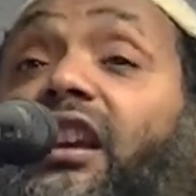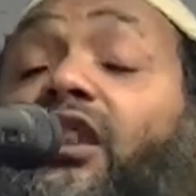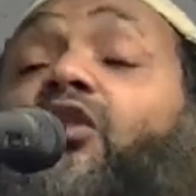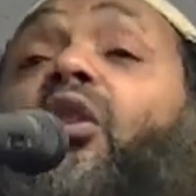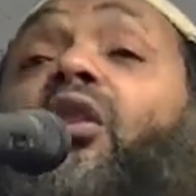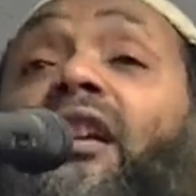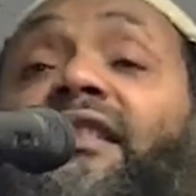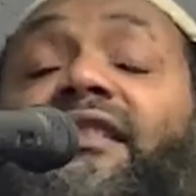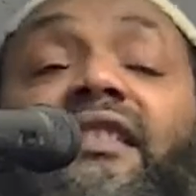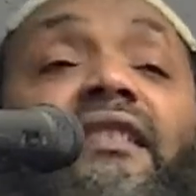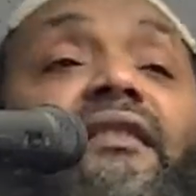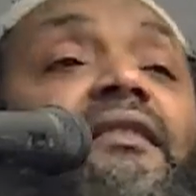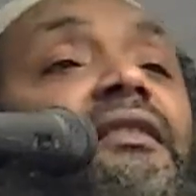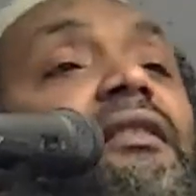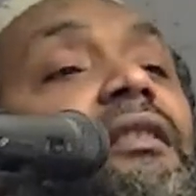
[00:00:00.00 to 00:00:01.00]

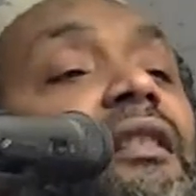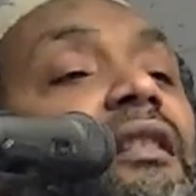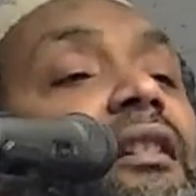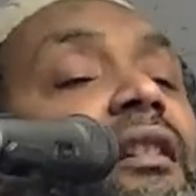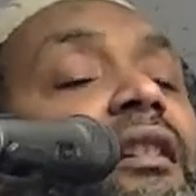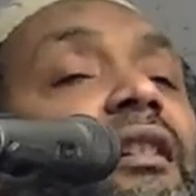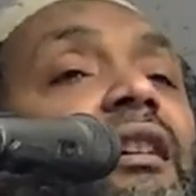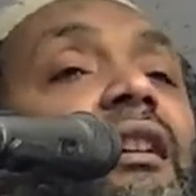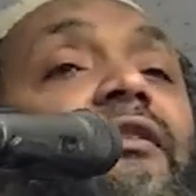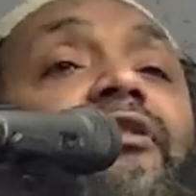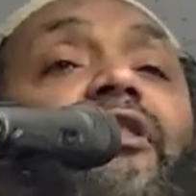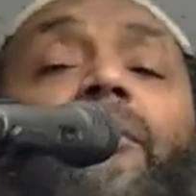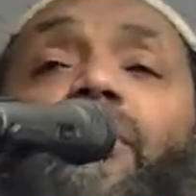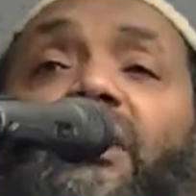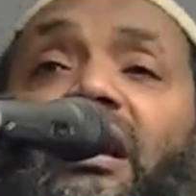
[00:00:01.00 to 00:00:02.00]
qualities, if
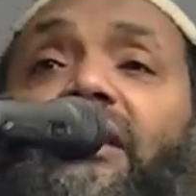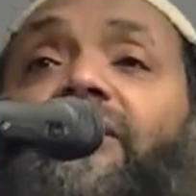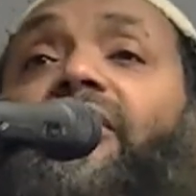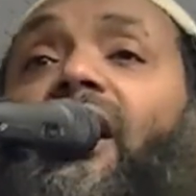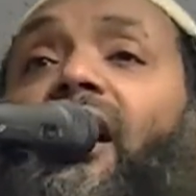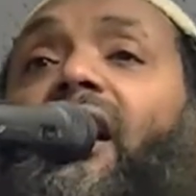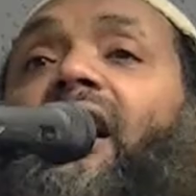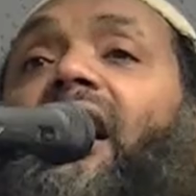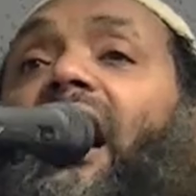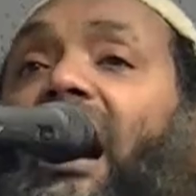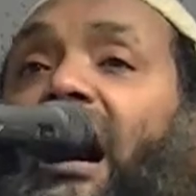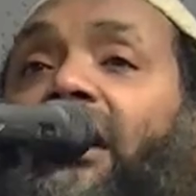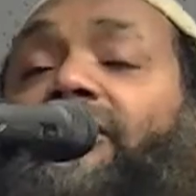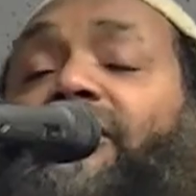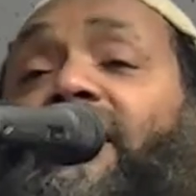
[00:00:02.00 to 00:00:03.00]
the believer
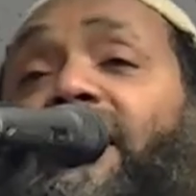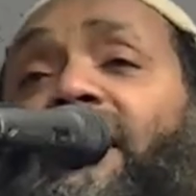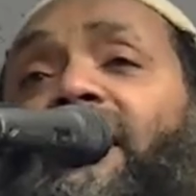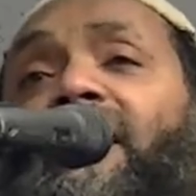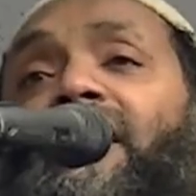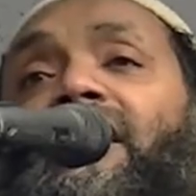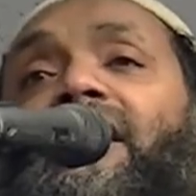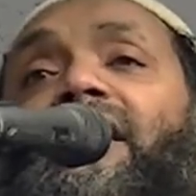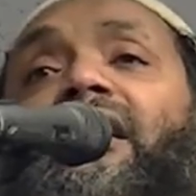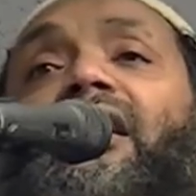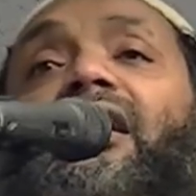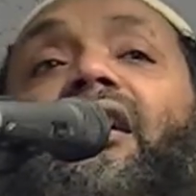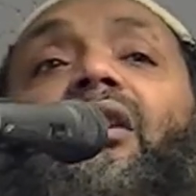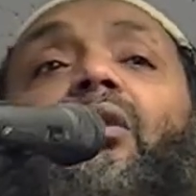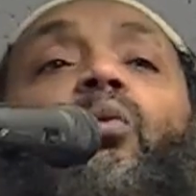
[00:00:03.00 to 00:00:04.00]
have it,
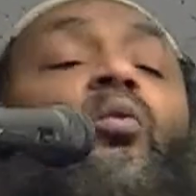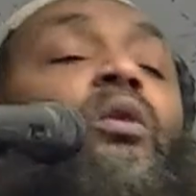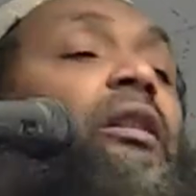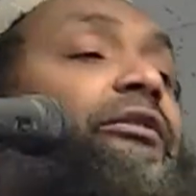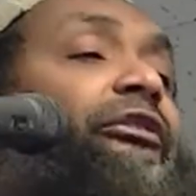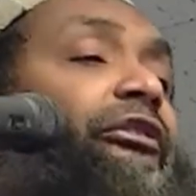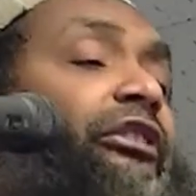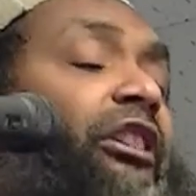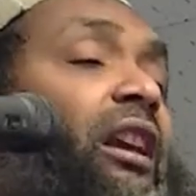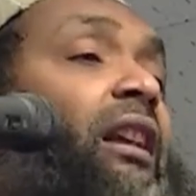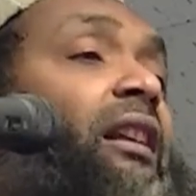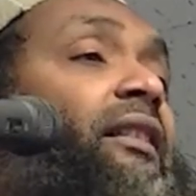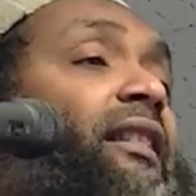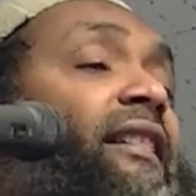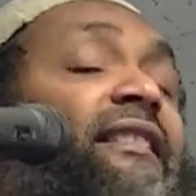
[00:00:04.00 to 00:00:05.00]
will
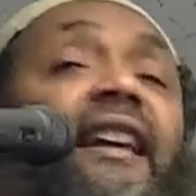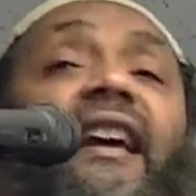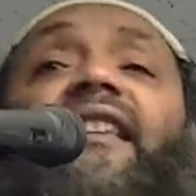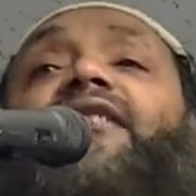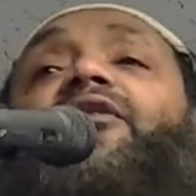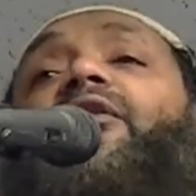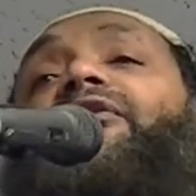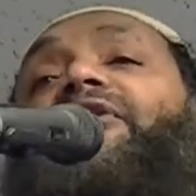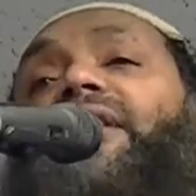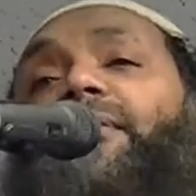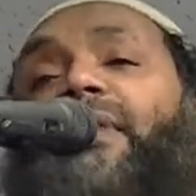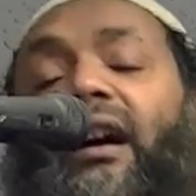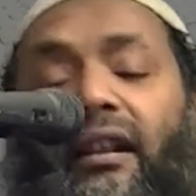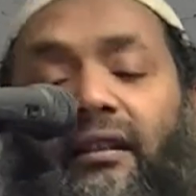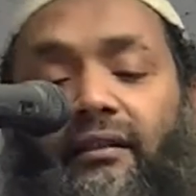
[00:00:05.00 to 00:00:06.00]
feel the taste of
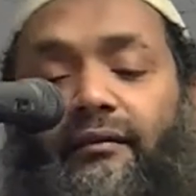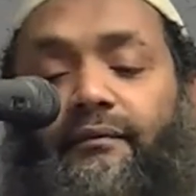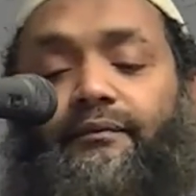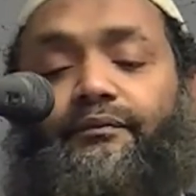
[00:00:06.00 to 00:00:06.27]
Iman.